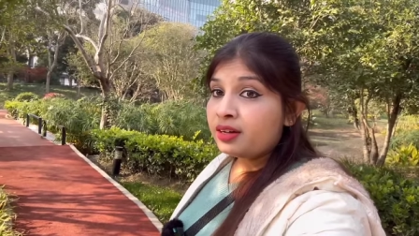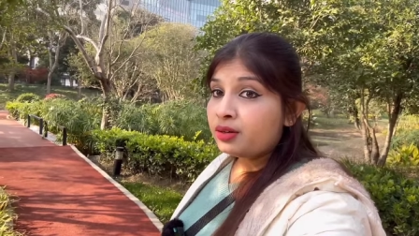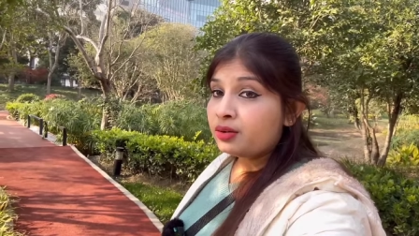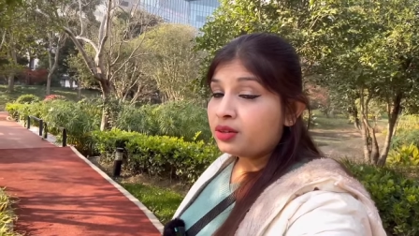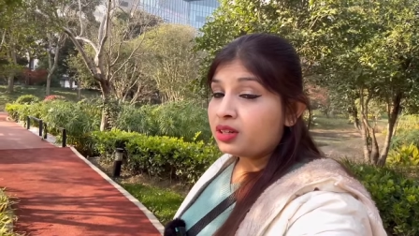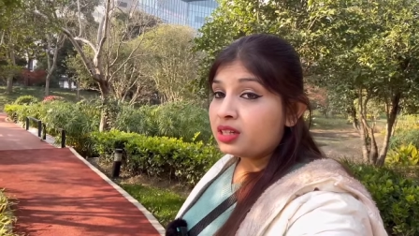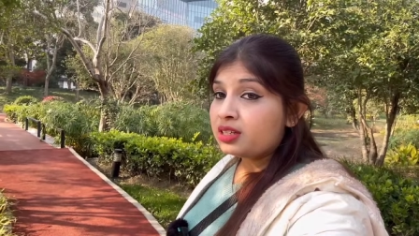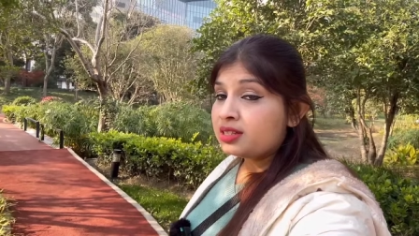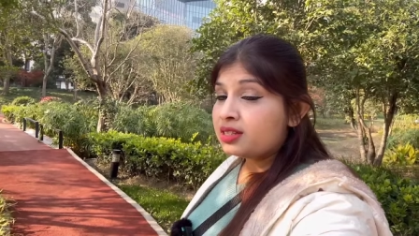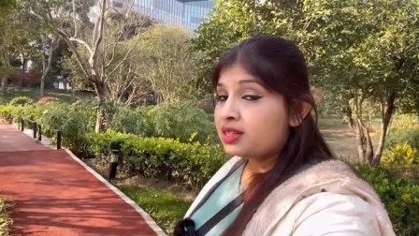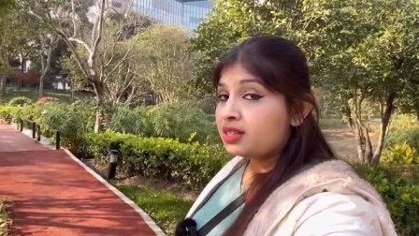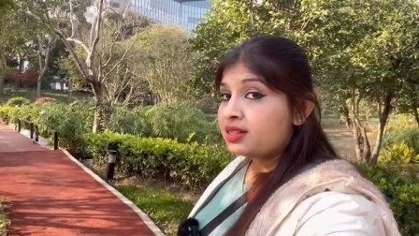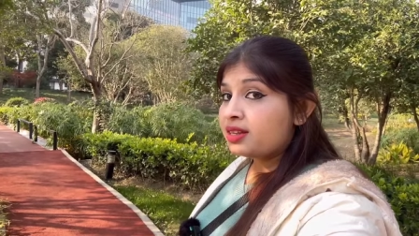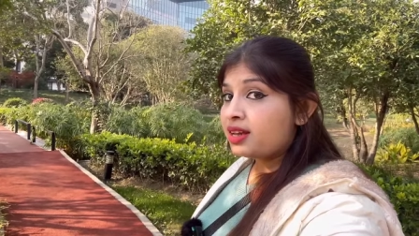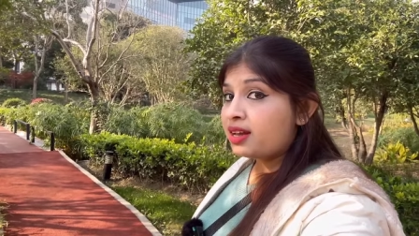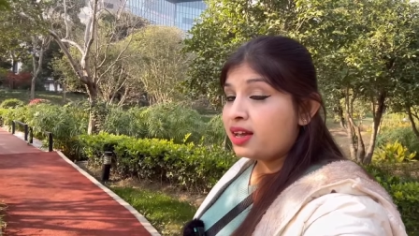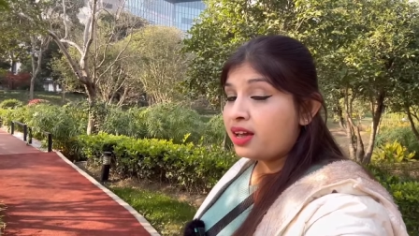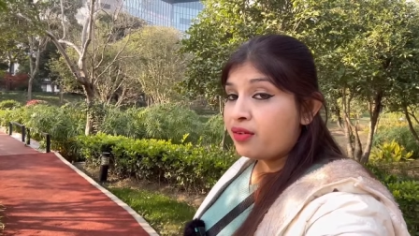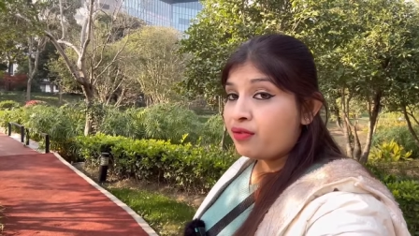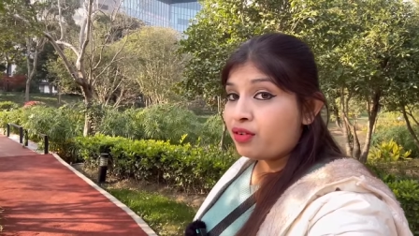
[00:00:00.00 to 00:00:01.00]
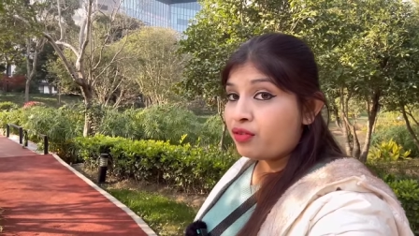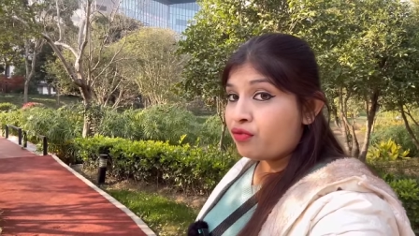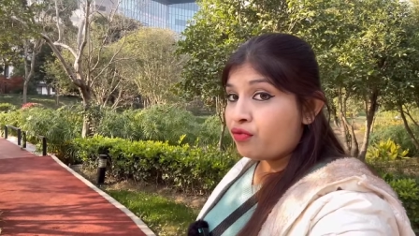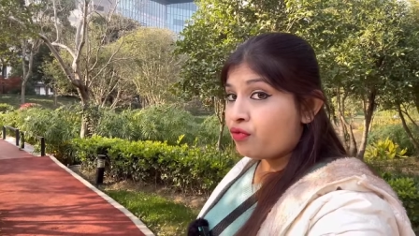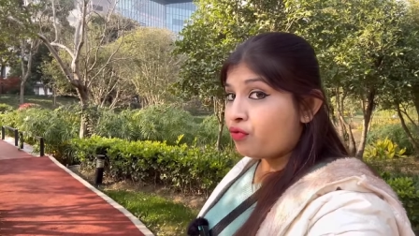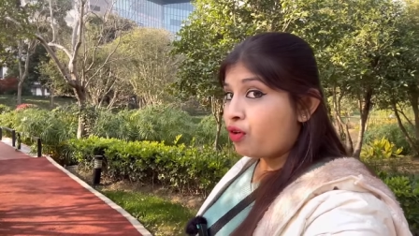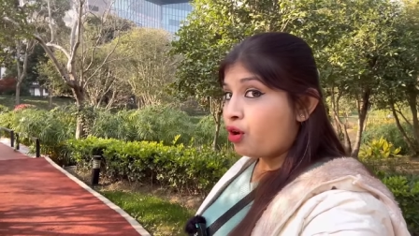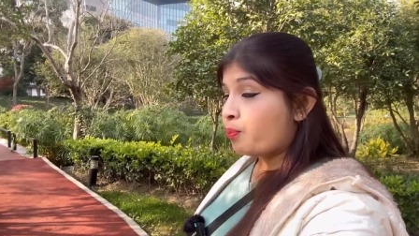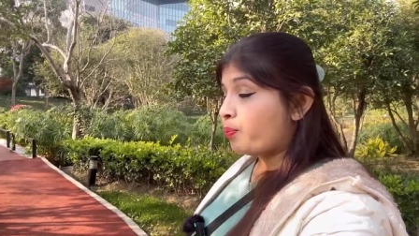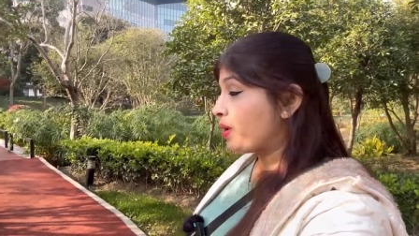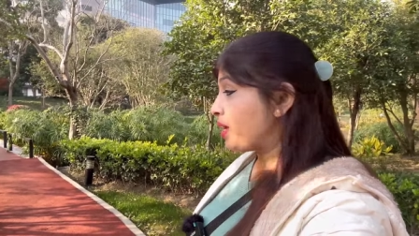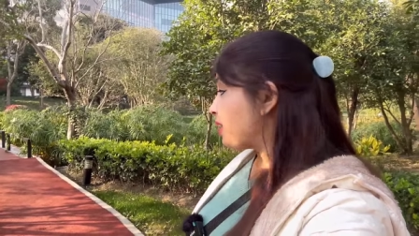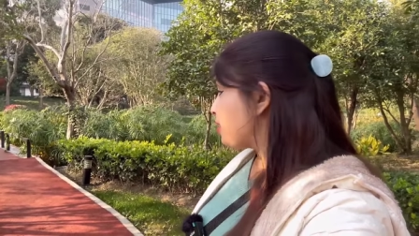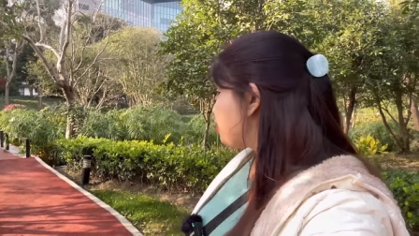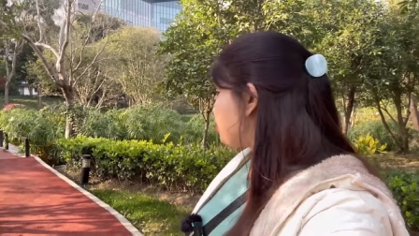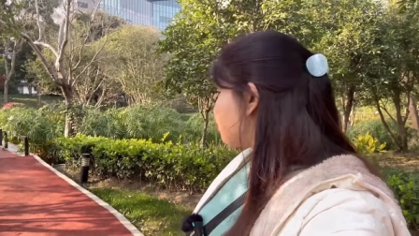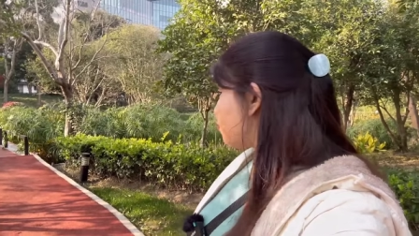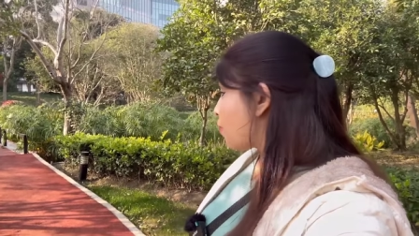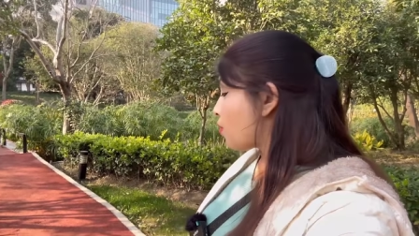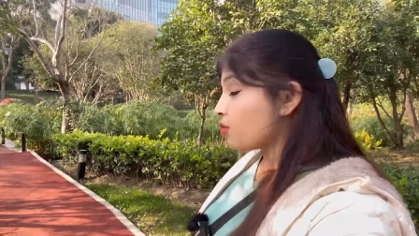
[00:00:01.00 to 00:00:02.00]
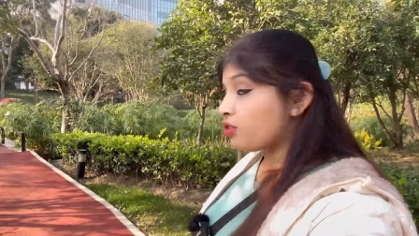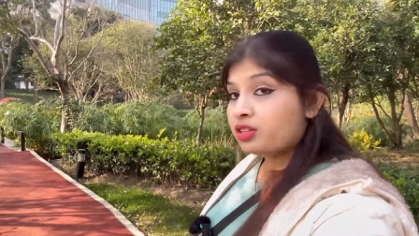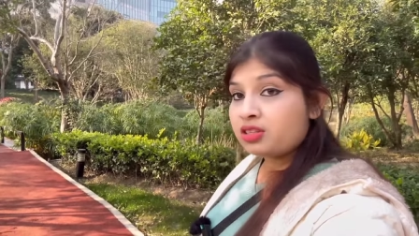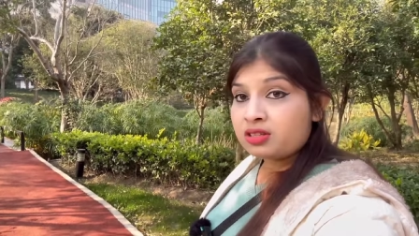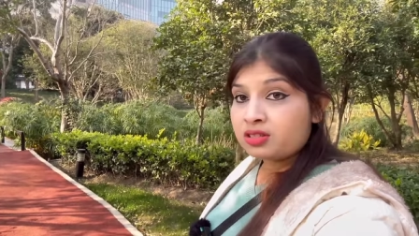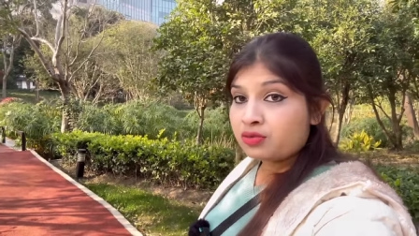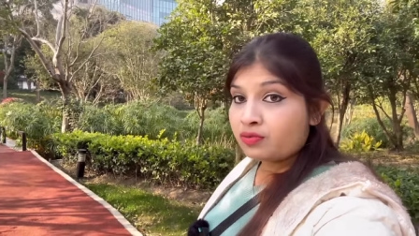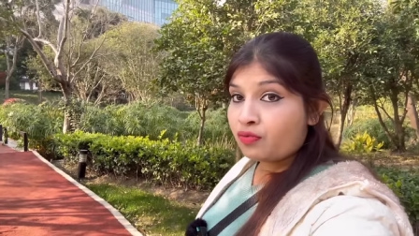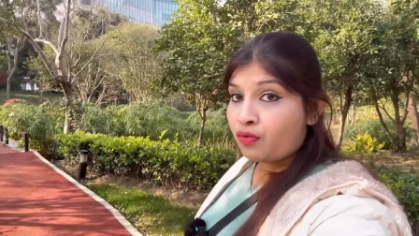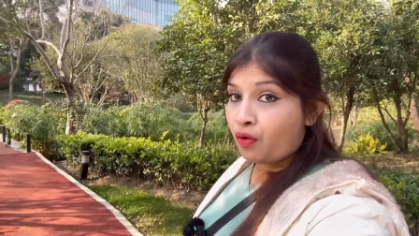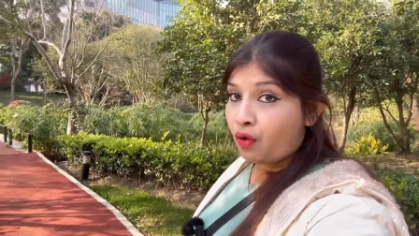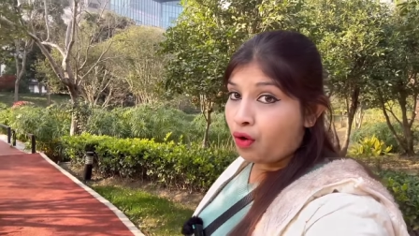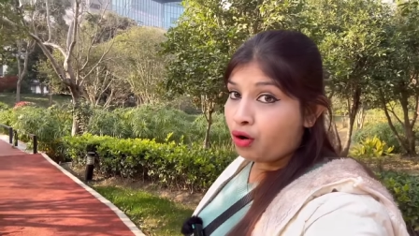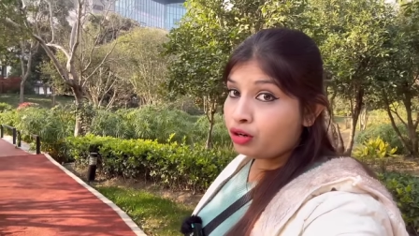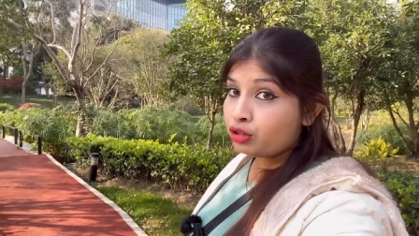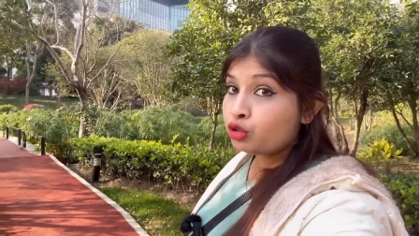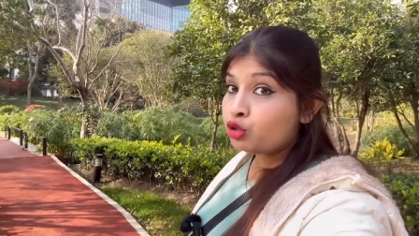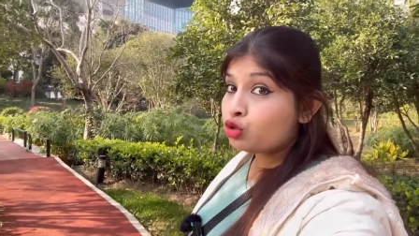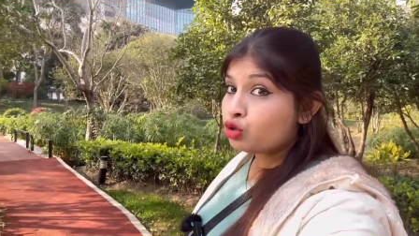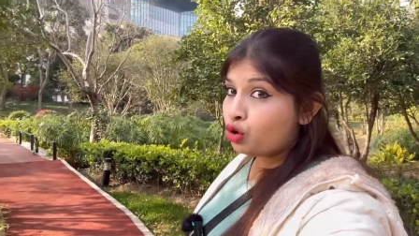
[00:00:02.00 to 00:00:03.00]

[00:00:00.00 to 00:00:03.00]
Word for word: you can see they have a place for this walk